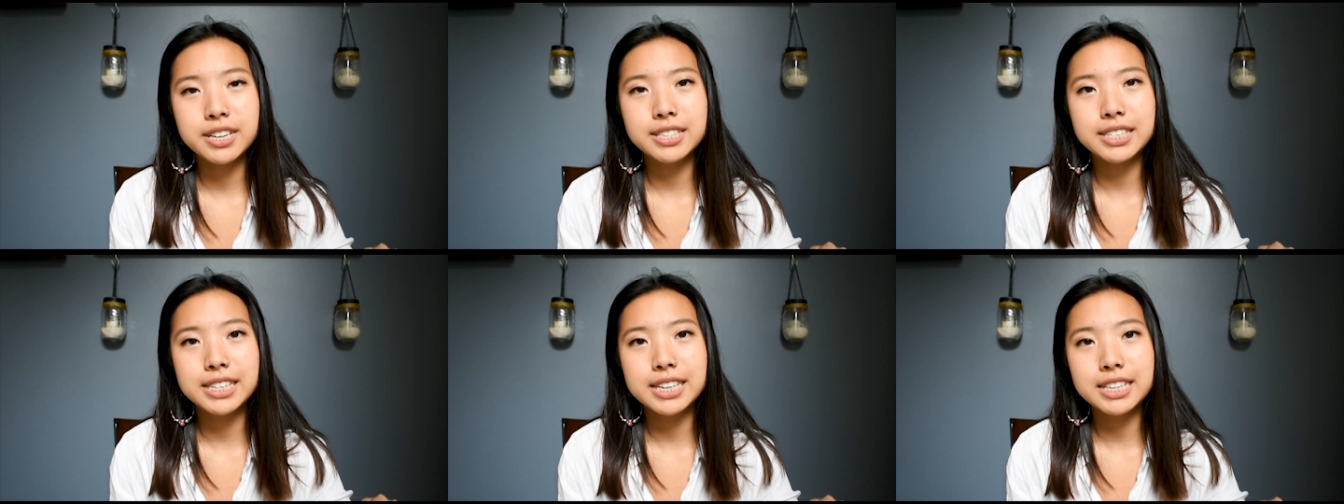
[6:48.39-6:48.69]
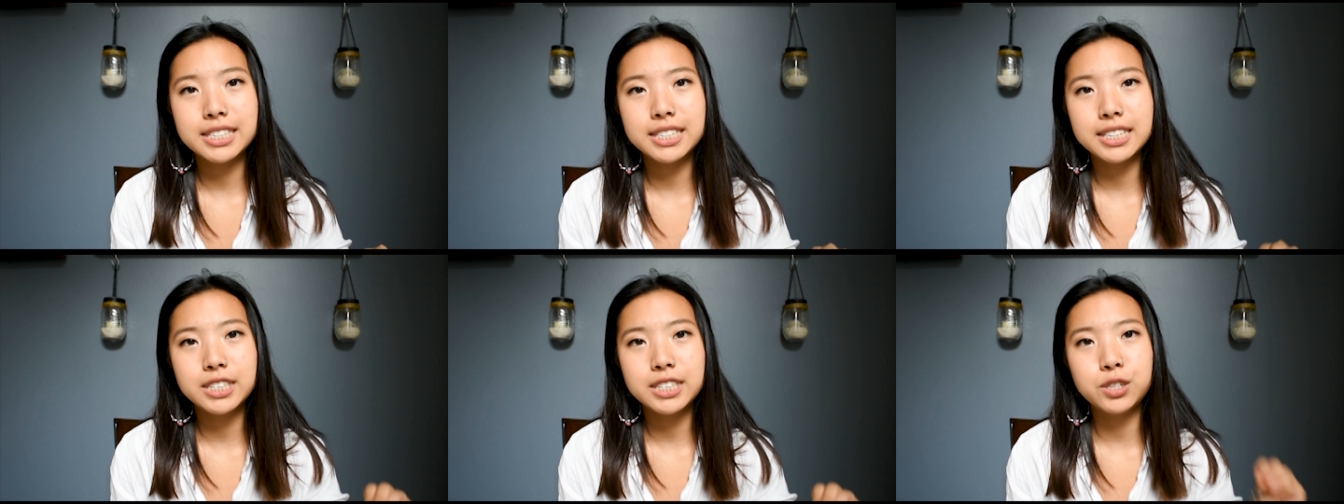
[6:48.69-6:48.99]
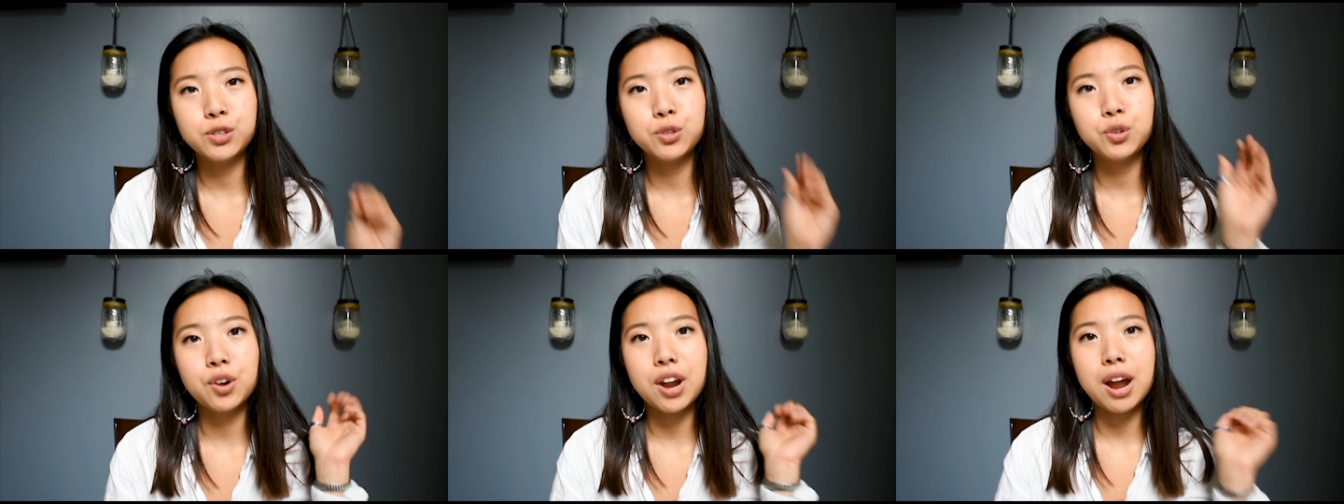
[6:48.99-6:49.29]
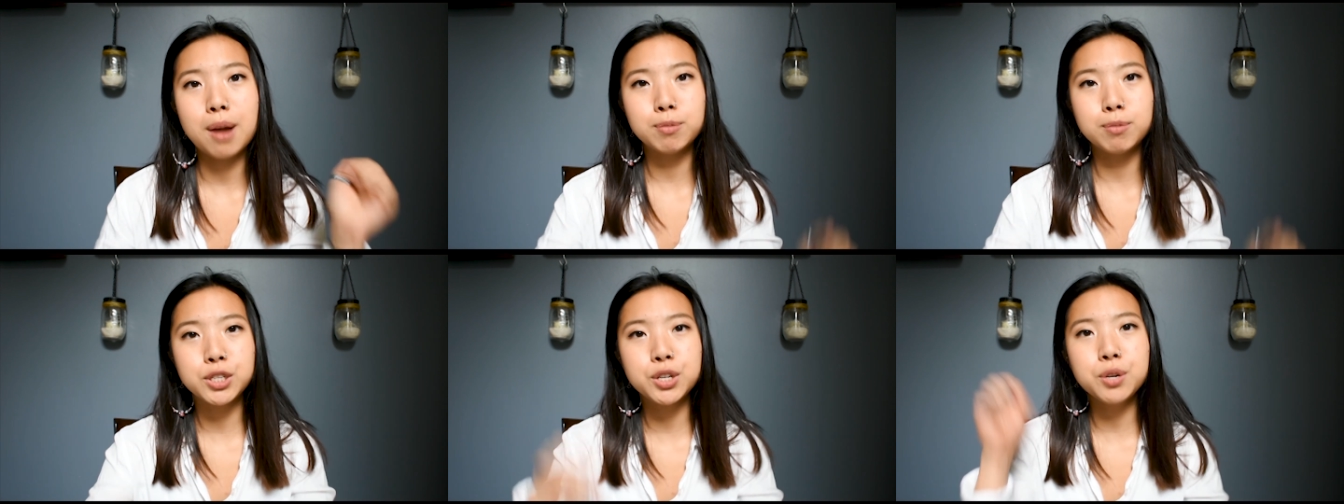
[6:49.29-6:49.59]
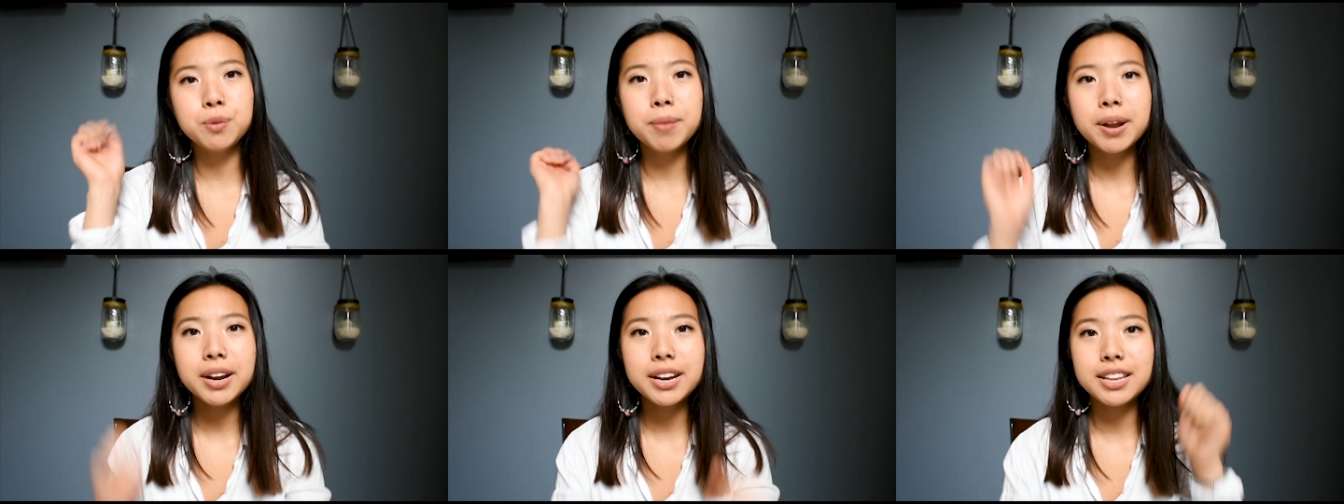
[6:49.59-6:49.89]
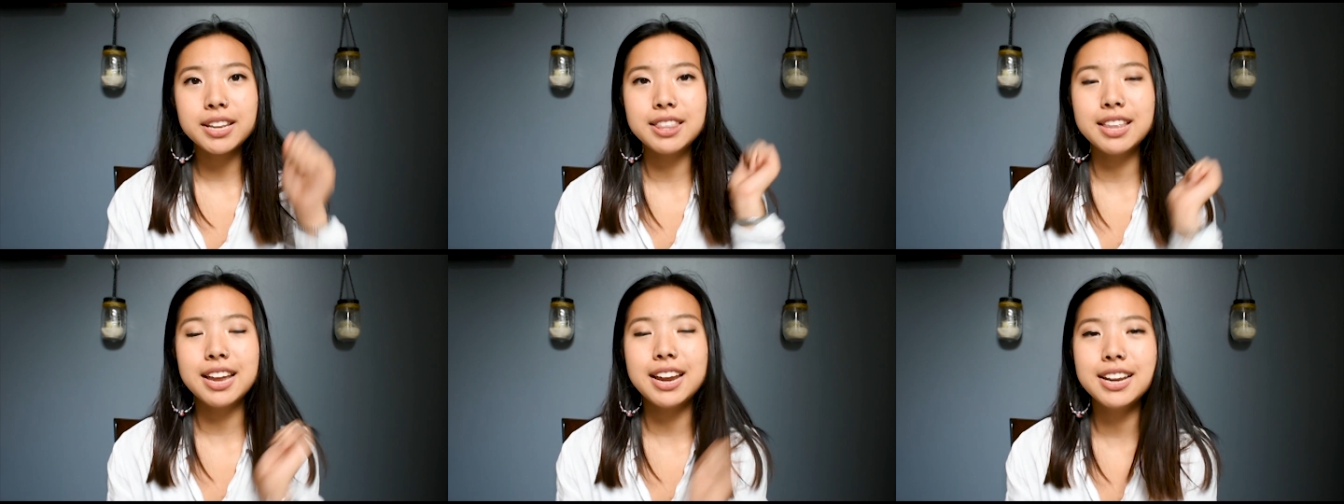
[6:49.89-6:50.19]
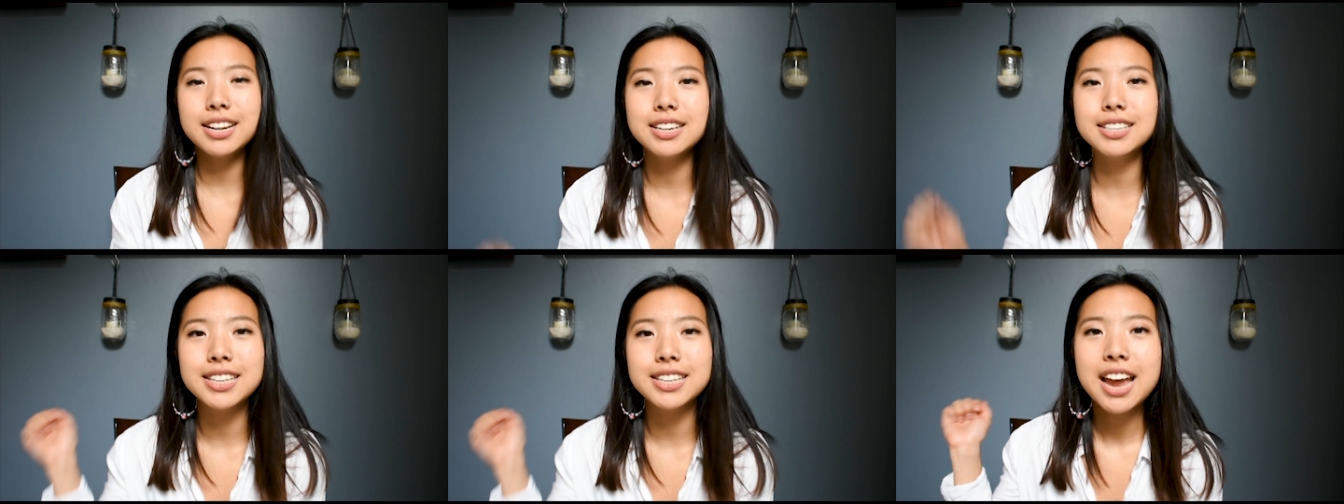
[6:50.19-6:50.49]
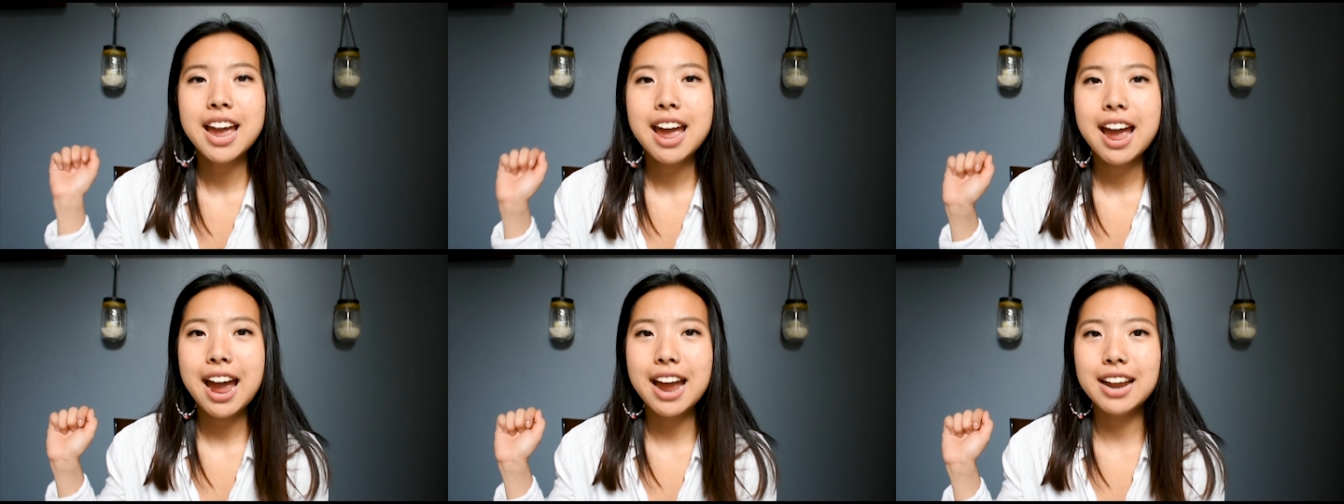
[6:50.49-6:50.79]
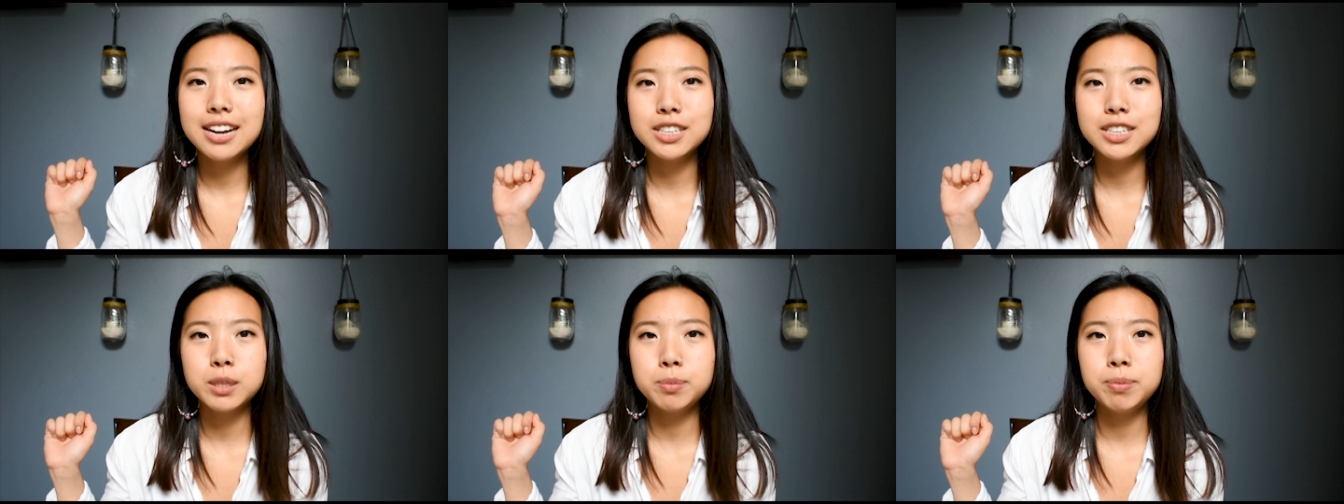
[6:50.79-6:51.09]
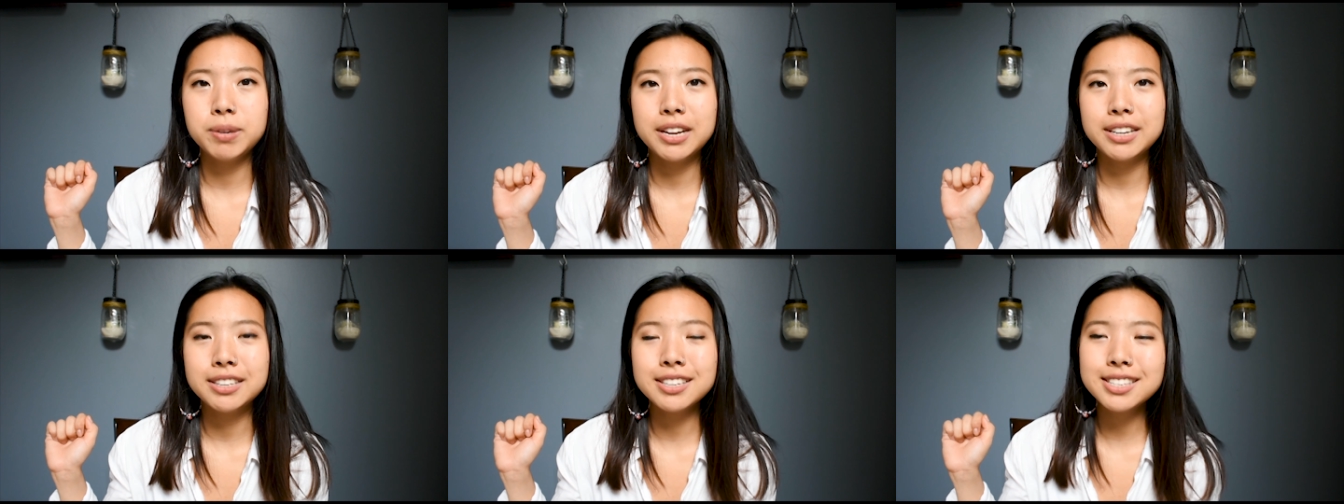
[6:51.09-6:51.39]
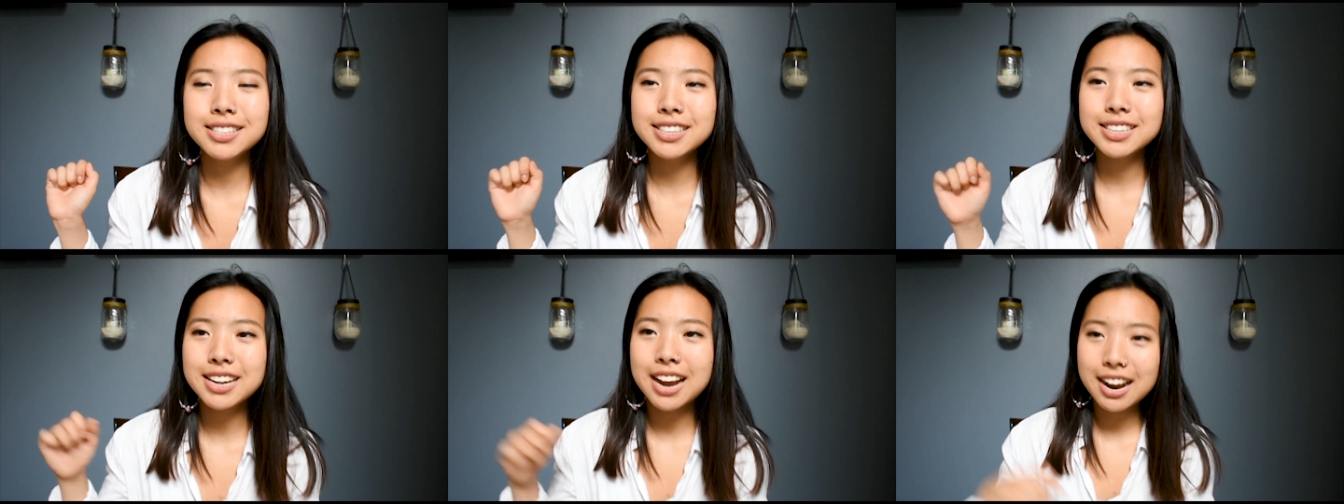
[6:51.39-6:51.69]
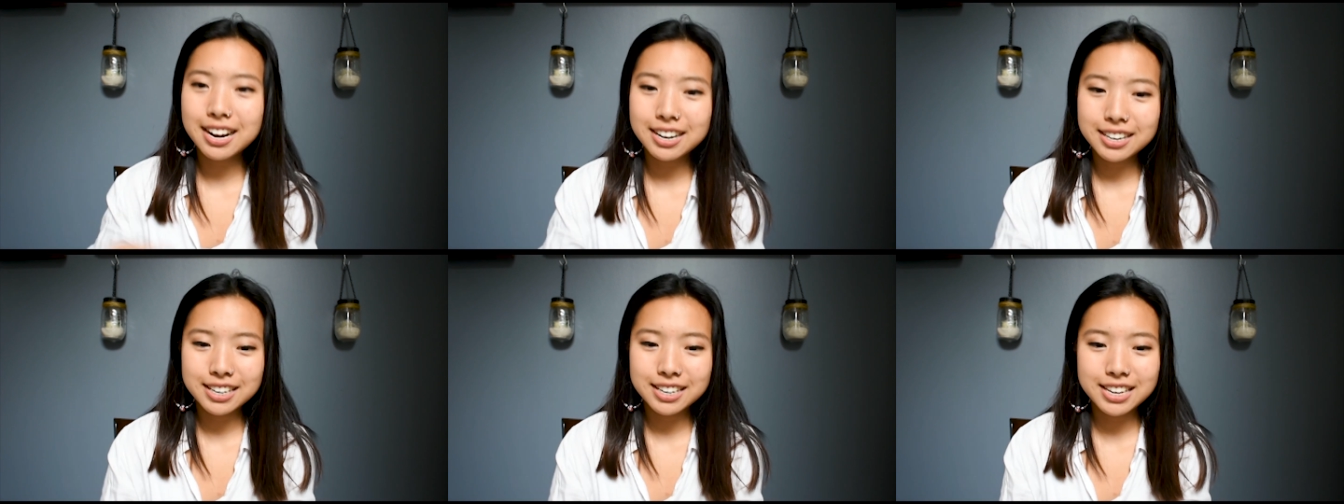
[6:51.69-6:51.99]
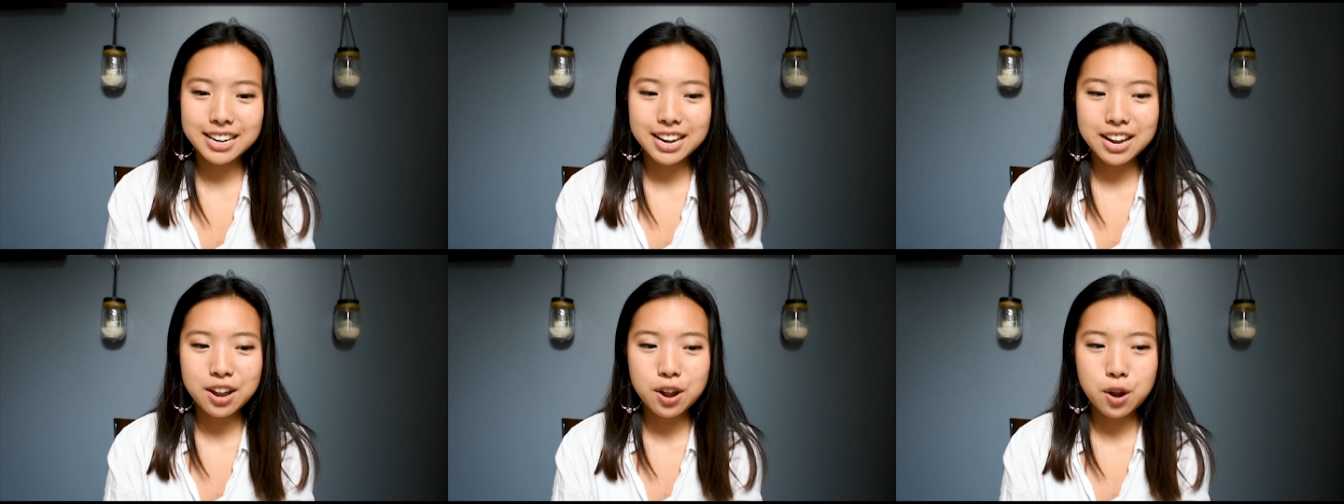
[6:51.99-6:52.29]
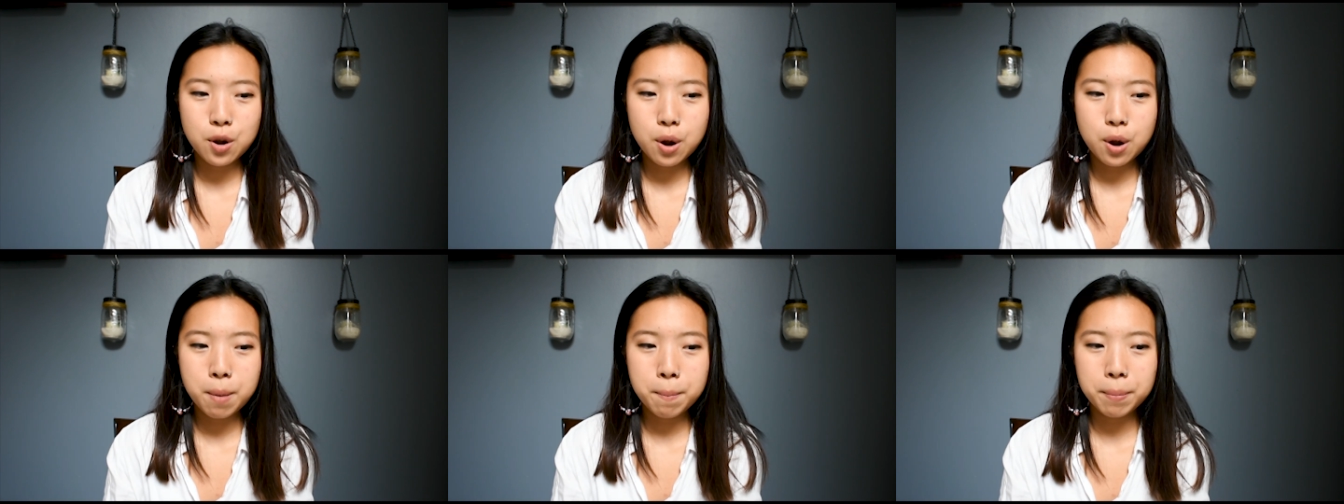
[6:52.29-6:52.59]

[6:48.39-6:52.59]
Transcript: it's easy to grab too many things and just be like, this is kind of cute,